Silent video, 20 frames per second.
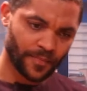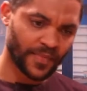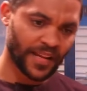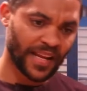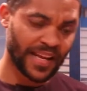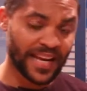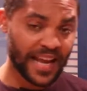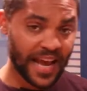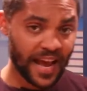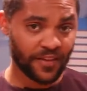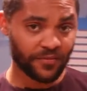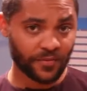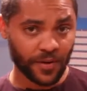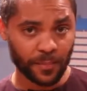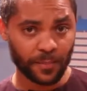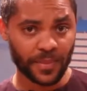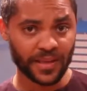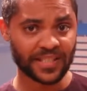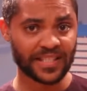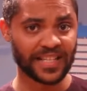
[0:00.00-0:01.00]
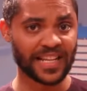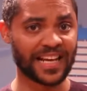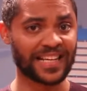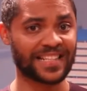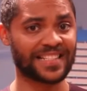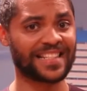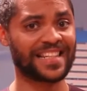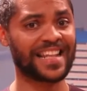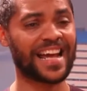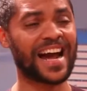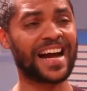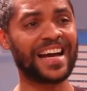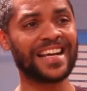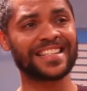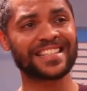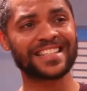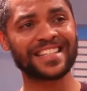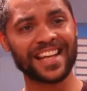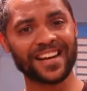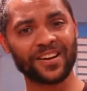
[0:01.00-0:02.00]
in every business, there are a
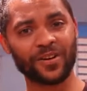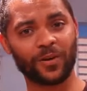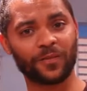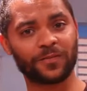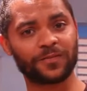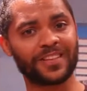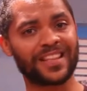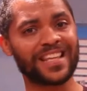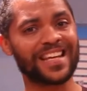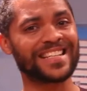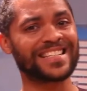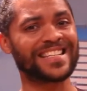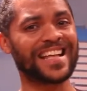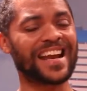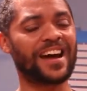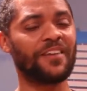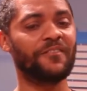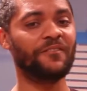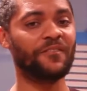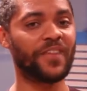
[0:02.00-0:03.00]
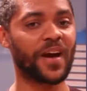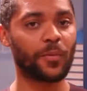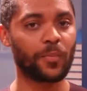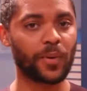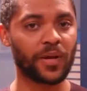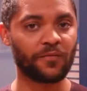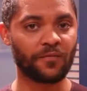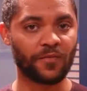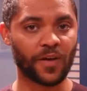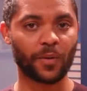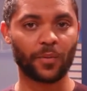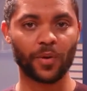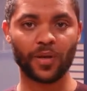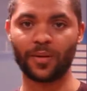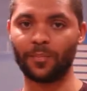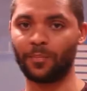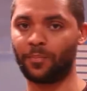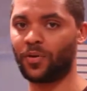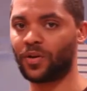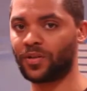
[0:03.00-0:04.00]
set of things that are very, very
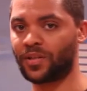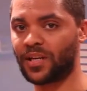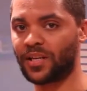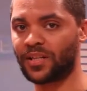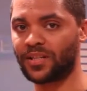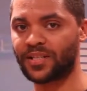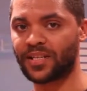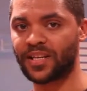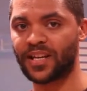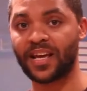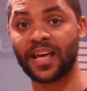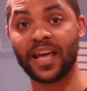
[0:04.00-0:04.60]
important